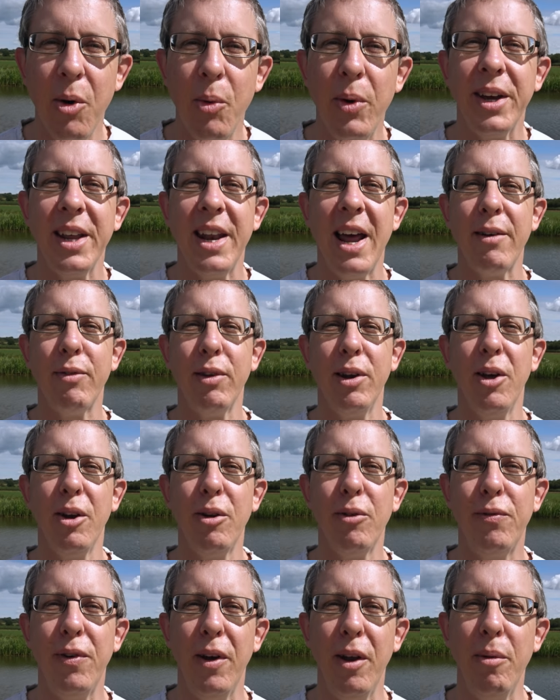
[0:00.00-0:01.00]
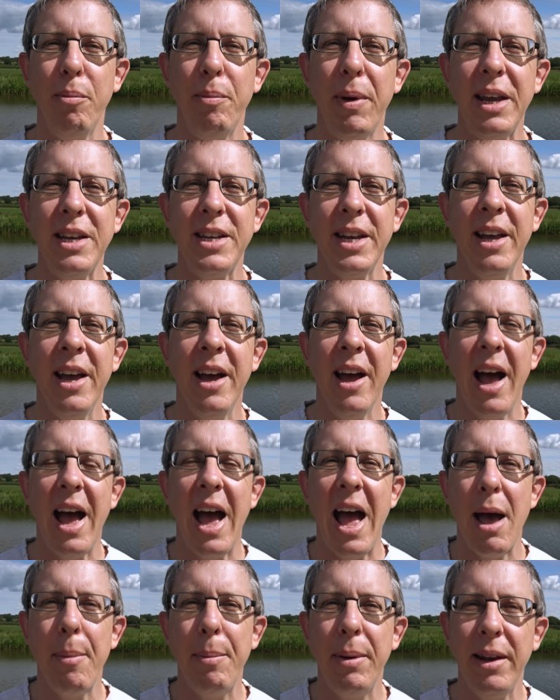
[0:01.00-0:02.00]
We're going to have a lot of fun painting a
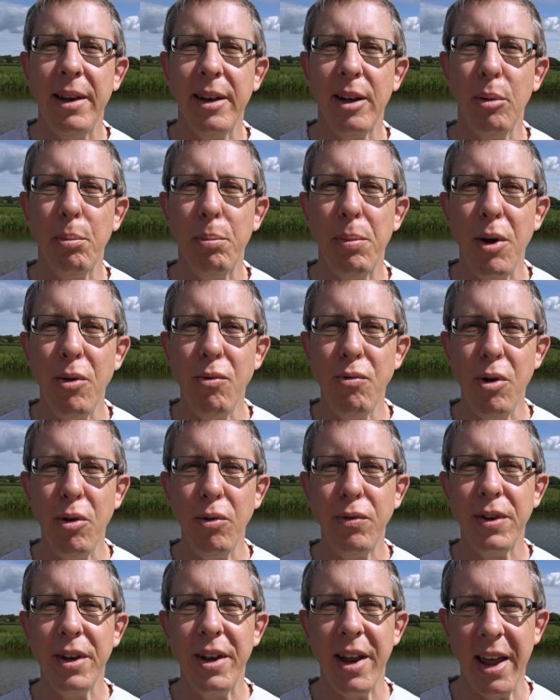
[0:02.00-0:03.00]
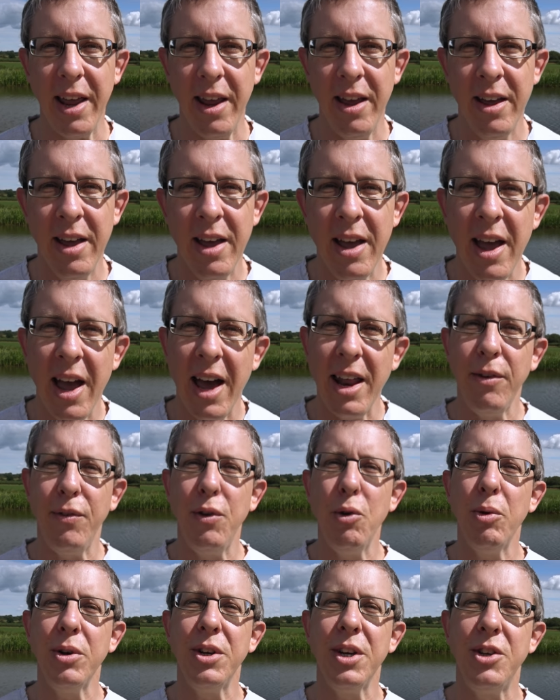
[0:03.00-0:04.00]
happy little boat roof today. And
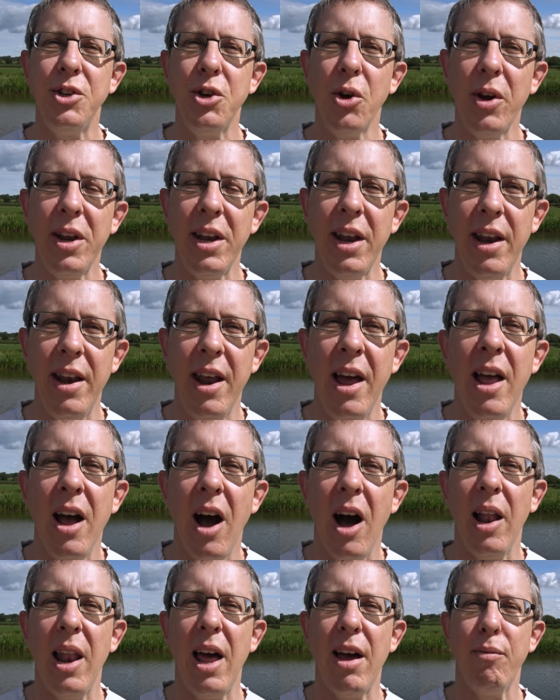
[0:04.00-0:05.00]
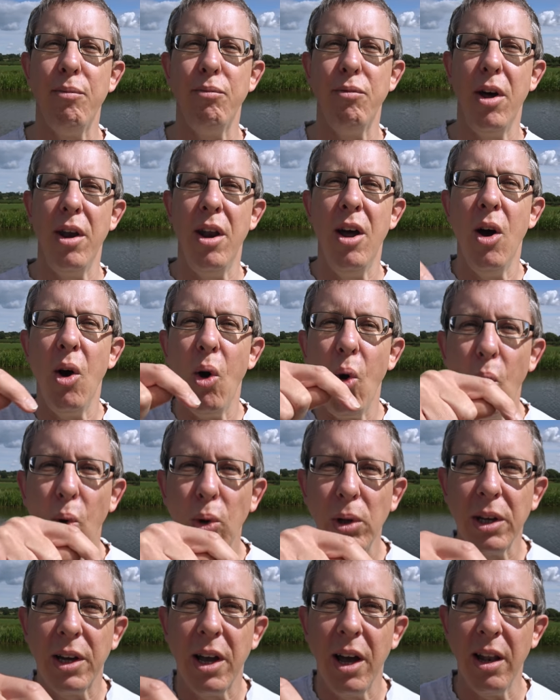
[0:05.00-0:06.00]
if you want to join in, I'll have them run
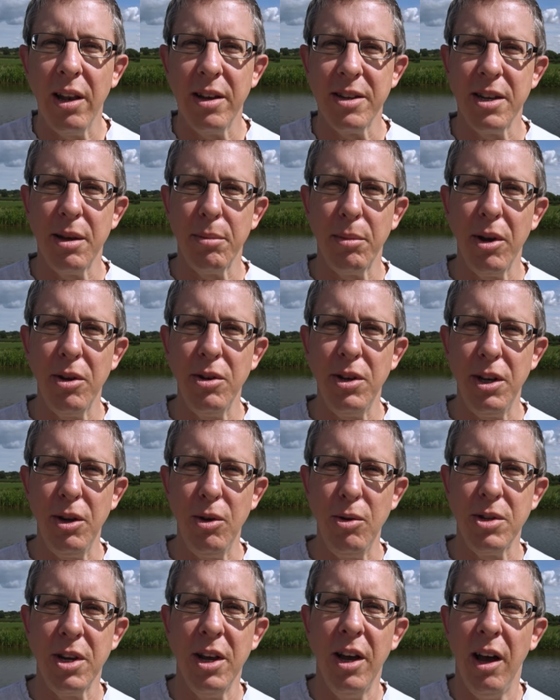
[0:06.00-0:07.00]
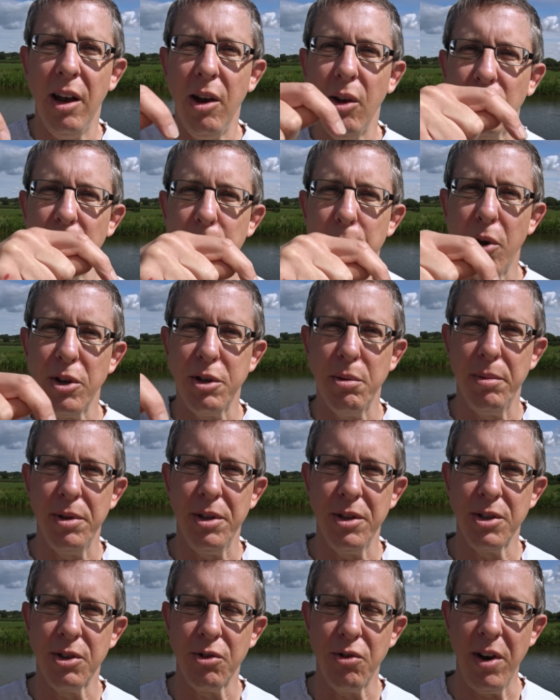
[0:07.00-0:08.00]
all the colours I'm going to use along the bottom
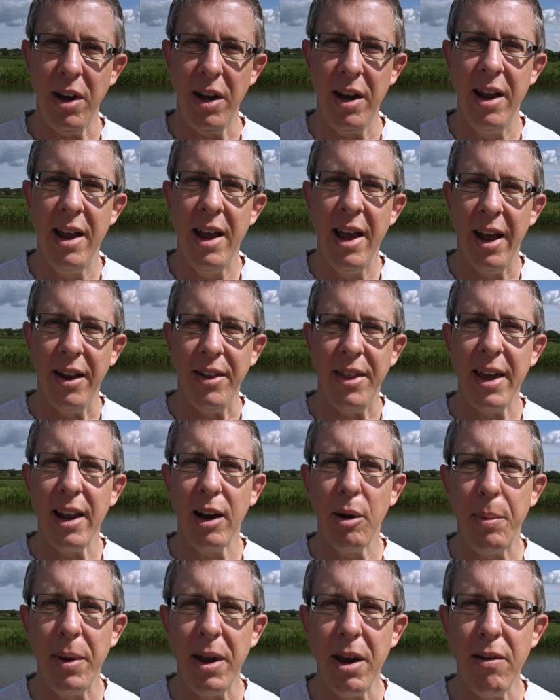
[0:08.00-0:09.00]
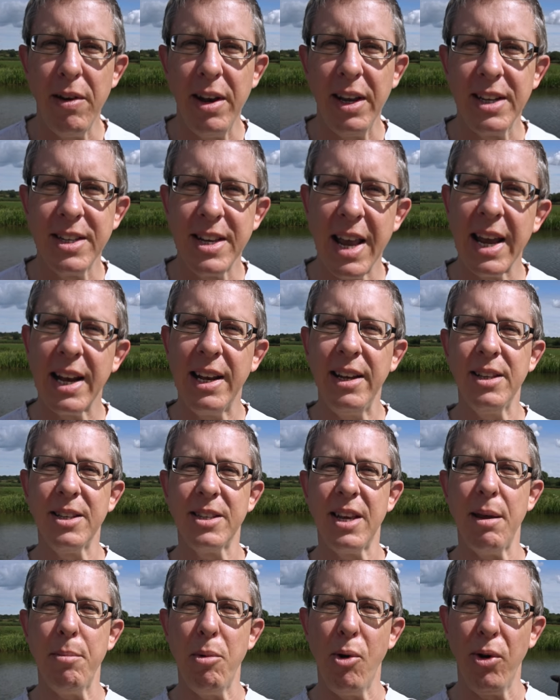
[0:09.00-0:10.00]
of the screen. And they'll appear in exactly the
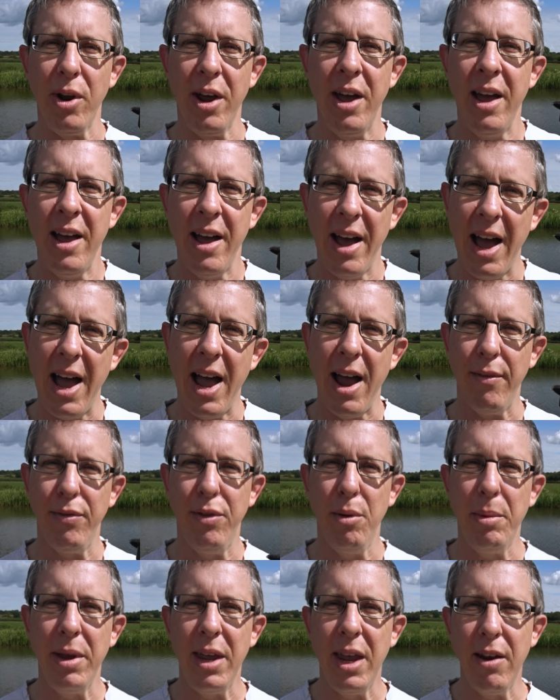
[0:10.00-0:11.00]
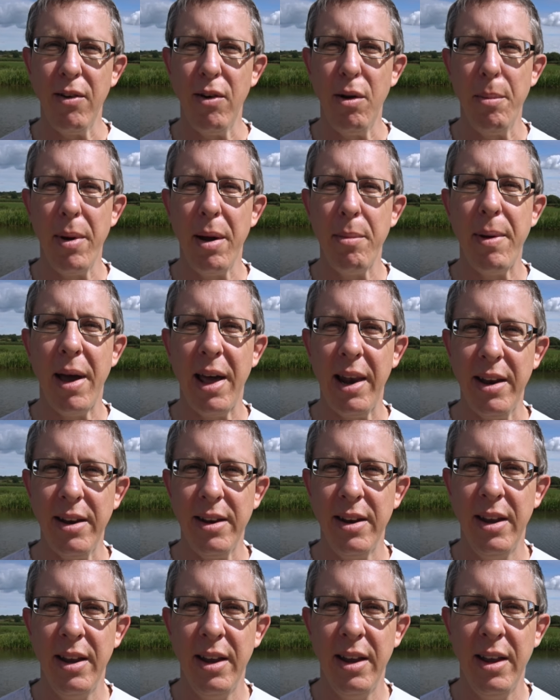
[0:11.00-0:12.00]
same order I have them here in my palette.